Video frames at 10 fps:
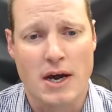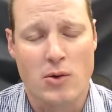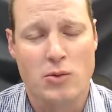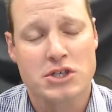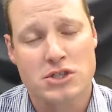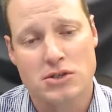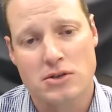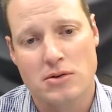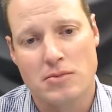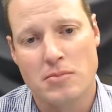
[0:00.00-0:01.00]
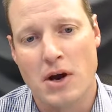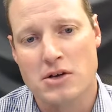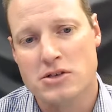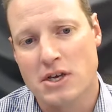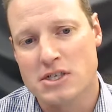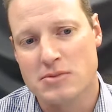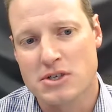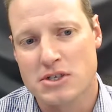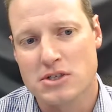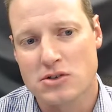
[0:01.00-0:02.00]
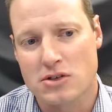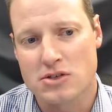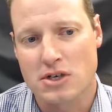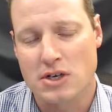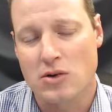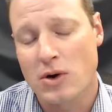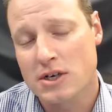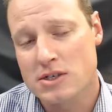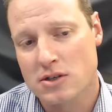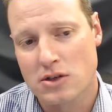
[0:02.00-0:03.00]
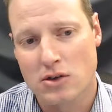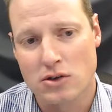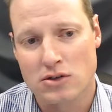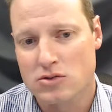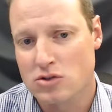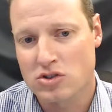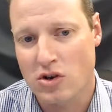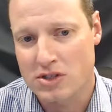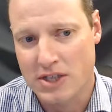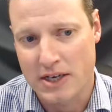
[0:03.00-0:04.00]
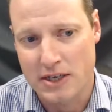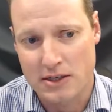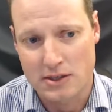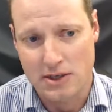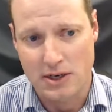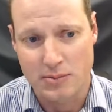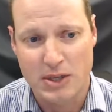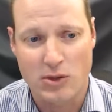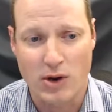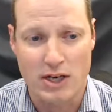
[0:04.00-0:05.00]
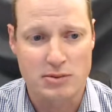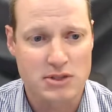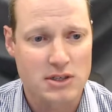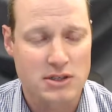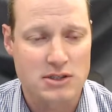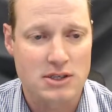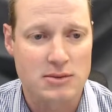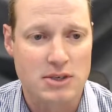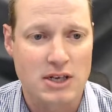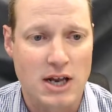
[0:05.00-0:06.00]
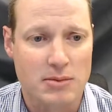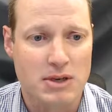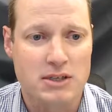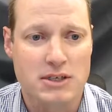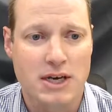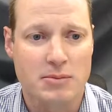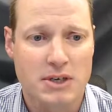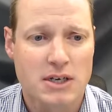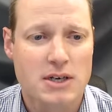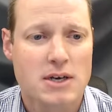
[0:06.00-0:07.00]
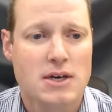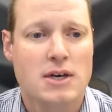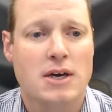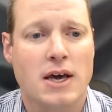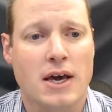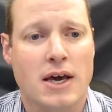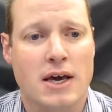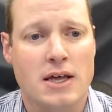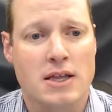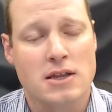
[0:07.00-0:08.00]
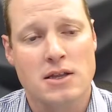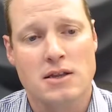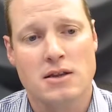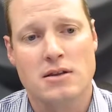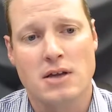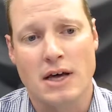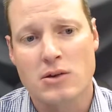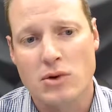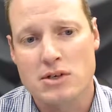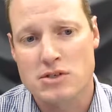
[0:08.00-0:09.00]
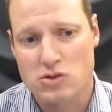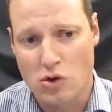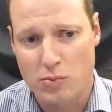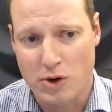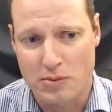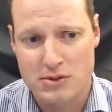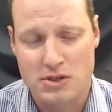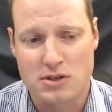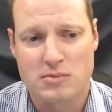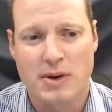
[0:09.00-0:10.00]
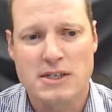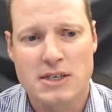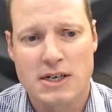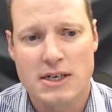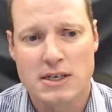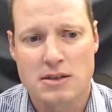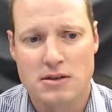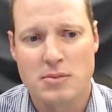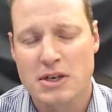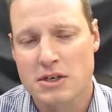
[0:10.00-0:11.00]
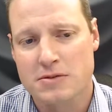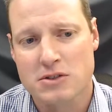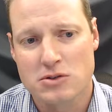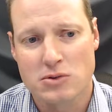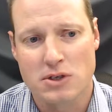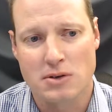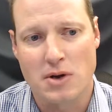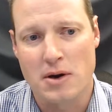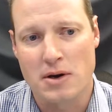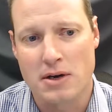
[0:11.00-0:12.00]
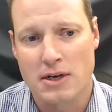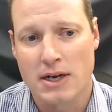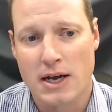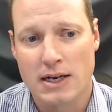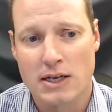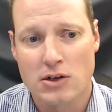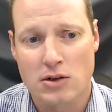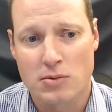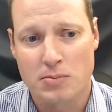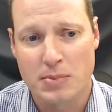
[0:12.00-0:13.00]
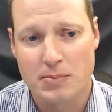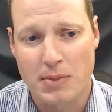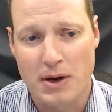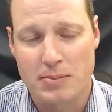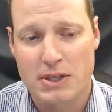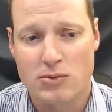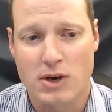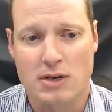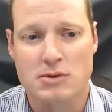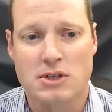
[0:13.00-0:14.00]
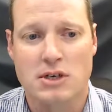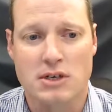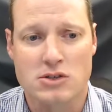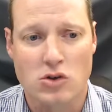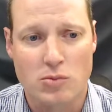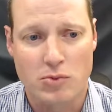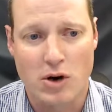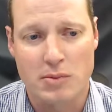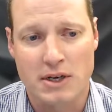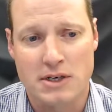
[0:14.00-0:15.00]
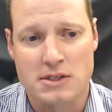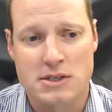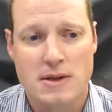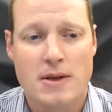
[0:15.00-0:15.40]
which most SMEs need to consider. The one is the stock standard Pty Limited. It's a limited liability company, and the other one is the sole prop. So basically, the big difference between a legal Pty Limited and a sole prop is